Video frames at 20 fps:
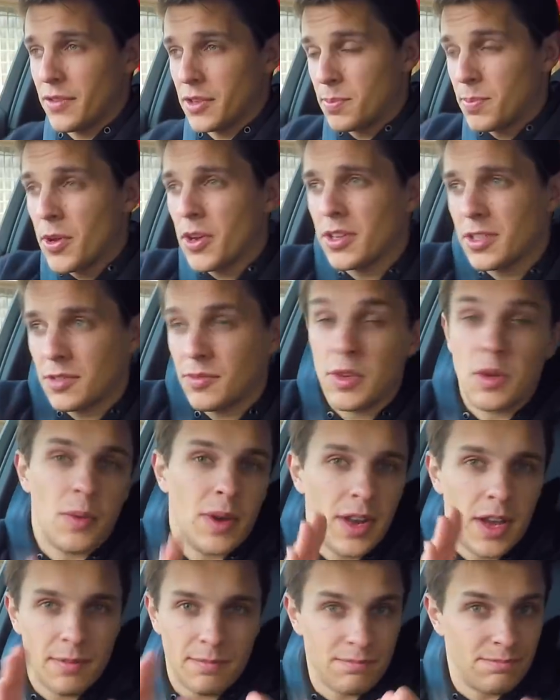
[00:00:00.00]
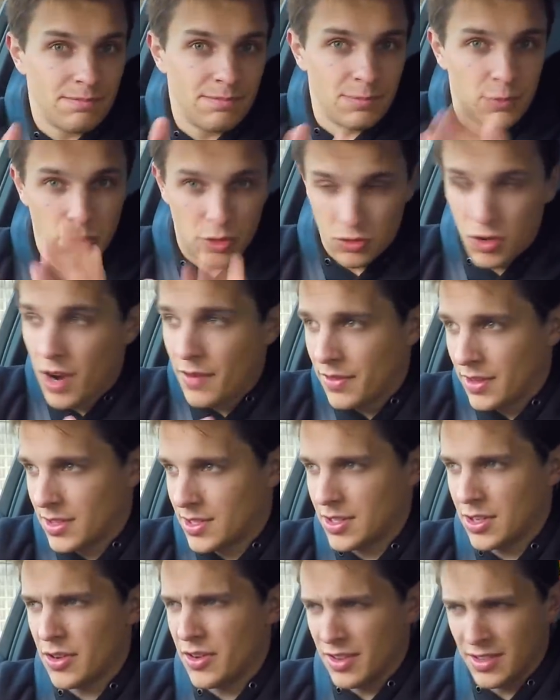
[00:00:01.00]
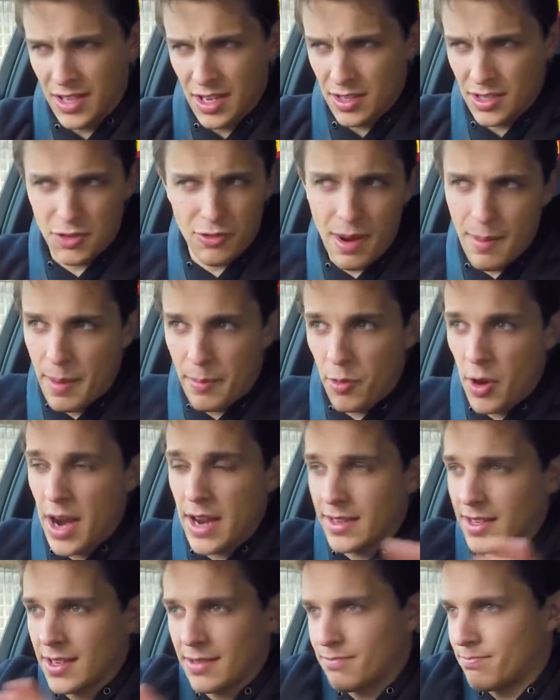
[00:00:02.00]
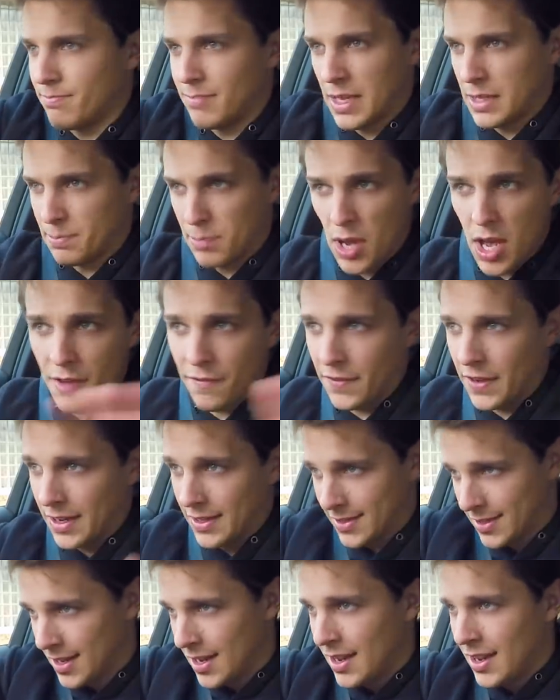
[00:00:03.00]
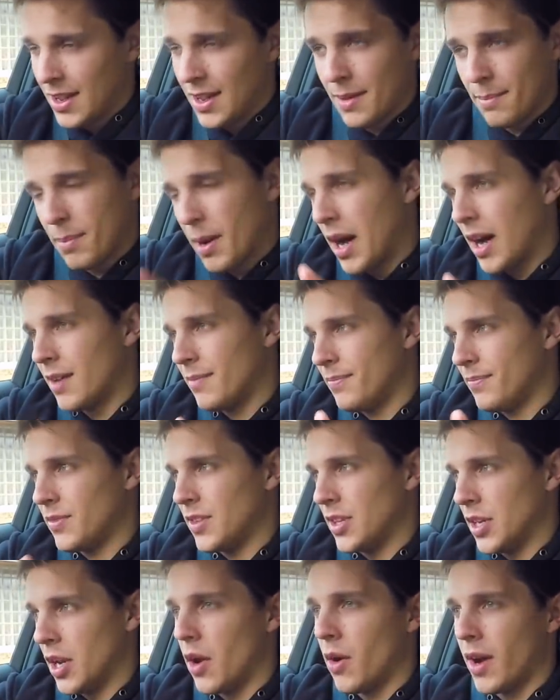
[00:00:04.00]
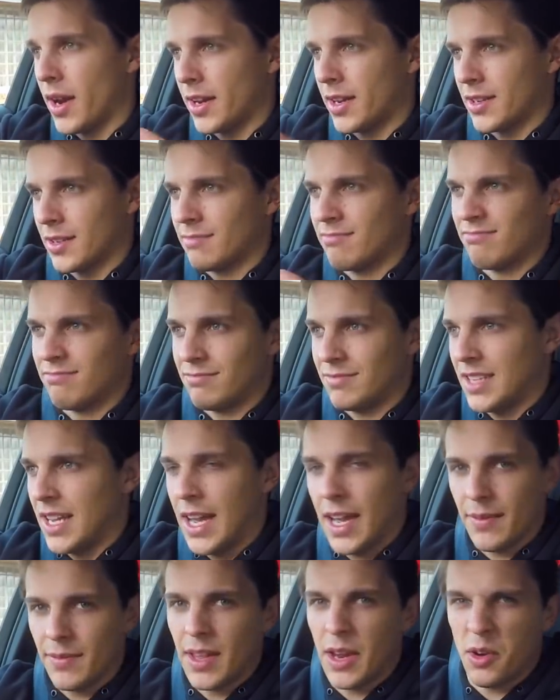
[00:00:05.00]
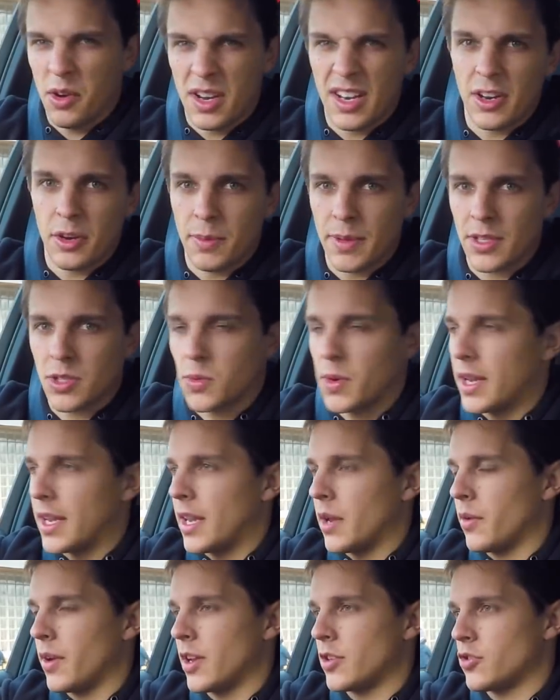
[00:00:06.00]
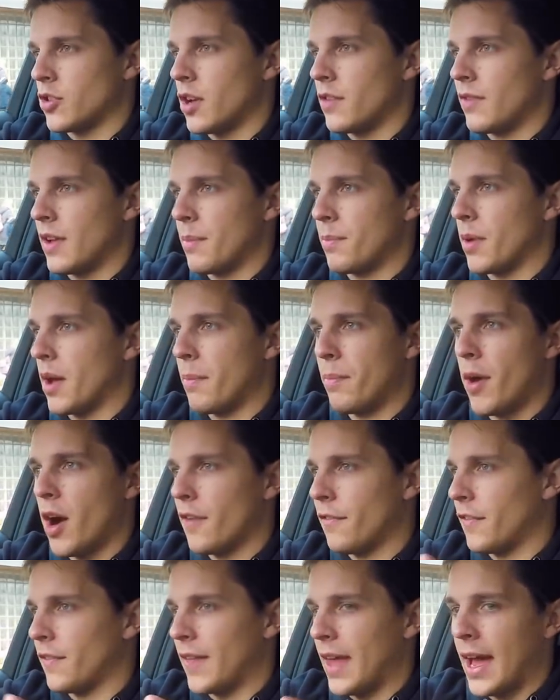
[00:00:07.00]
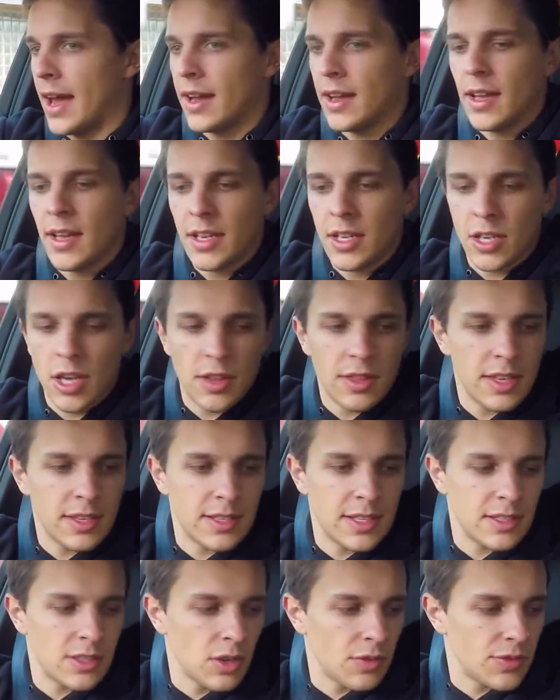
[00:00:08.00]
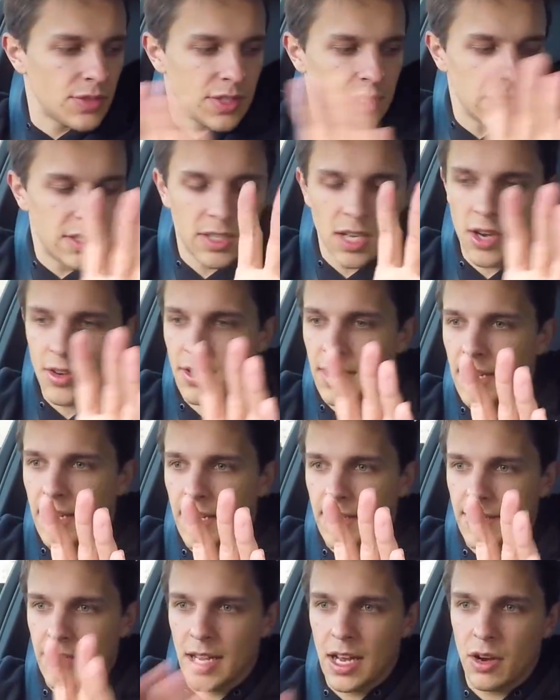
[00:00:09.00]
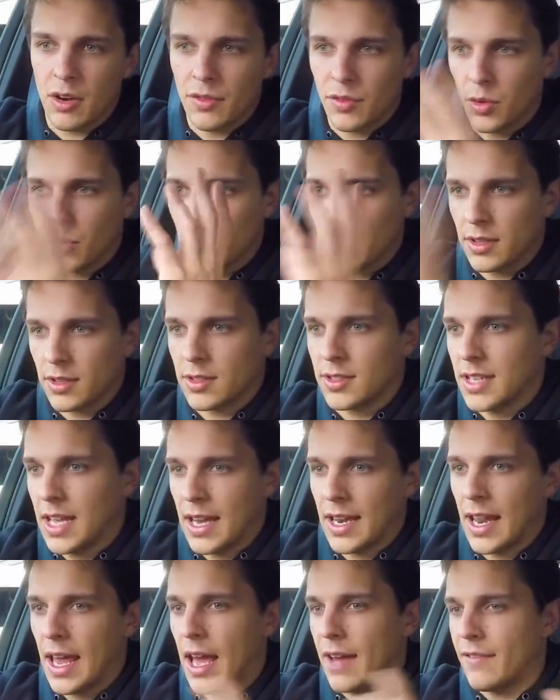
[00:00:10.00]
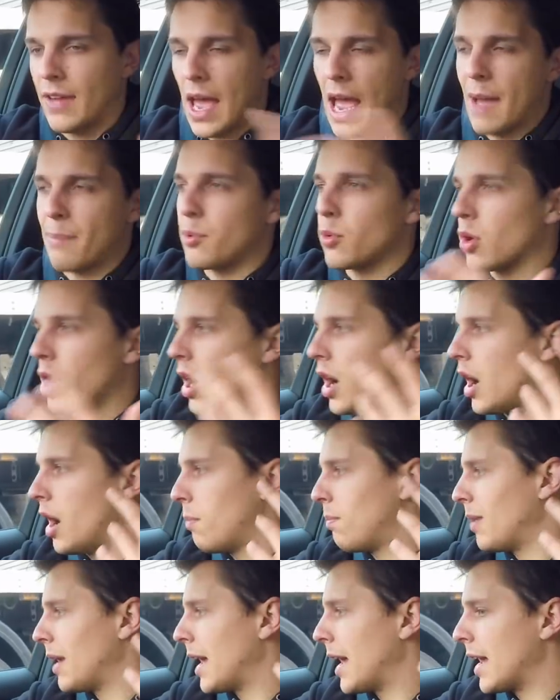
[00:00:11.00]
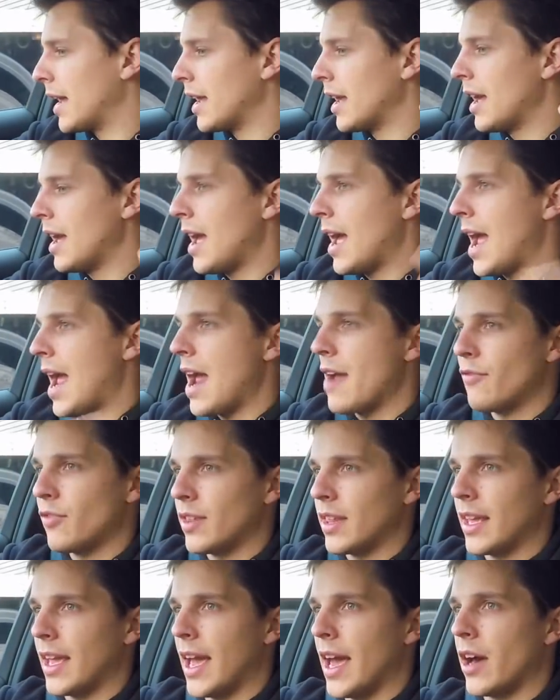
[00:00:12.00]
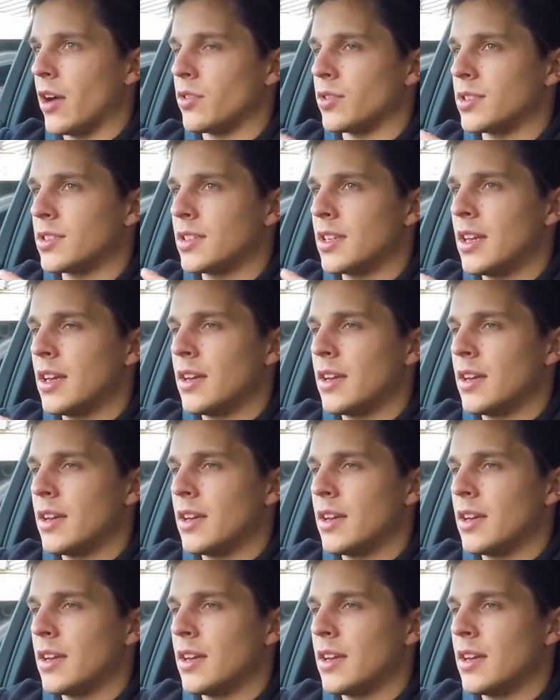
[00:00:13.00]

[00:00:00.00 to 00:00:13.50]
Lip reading: To be honest with you, when I was driving the saloon, I was like, ceramic brakes, that's perfect. But, you know, yeah, they were a little bit squeaky when I drove it. But apart from that, you know, this is obviously totally kitted out with all the sat nav, Apple CarPlay, everything else.